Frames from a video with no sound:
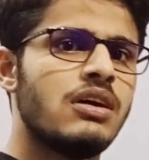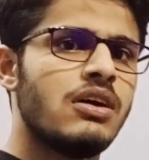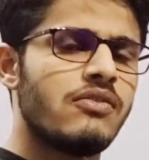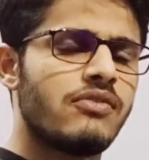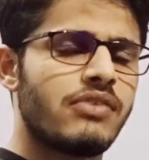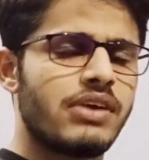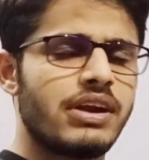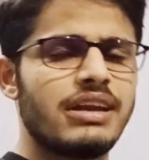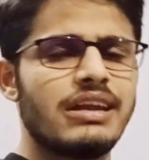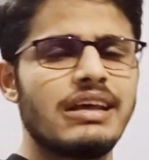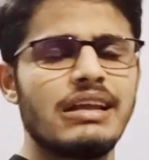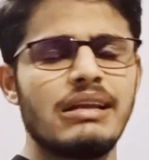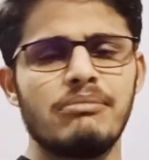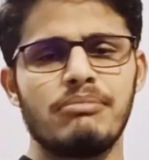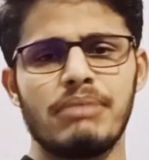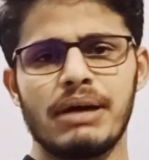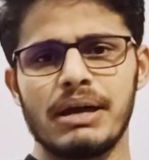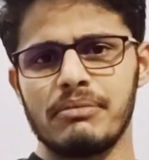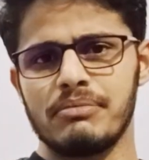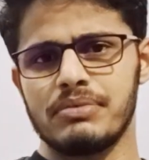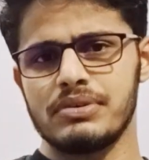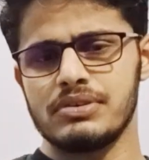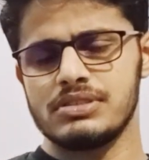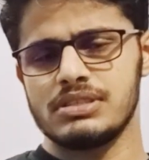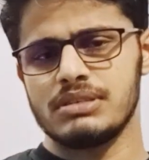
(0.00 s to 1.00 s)
Fresnel
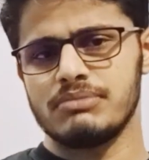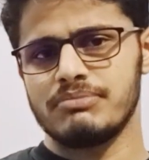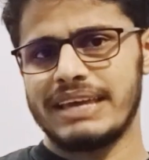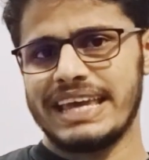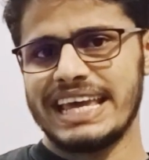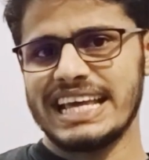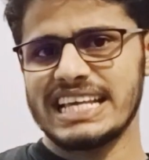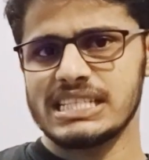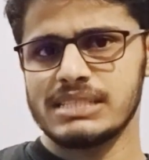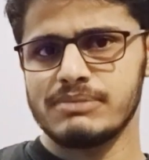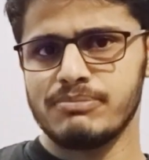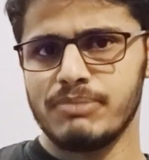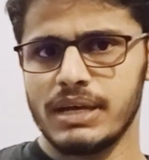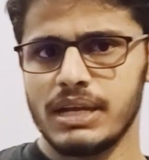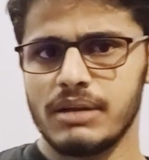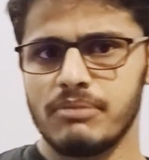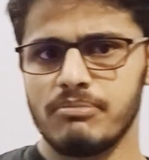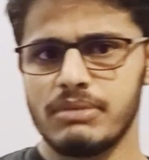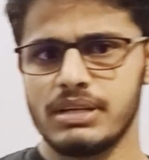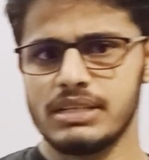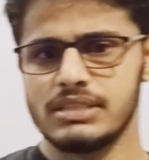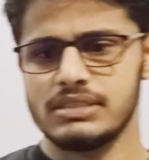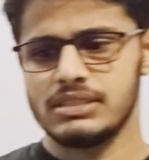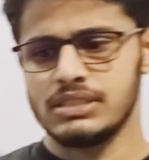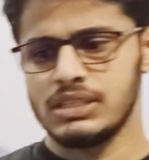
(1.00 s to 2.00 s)
biprism
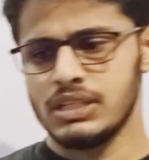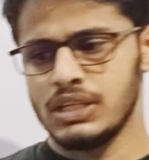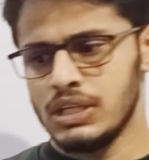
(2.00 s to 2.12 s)
experiment.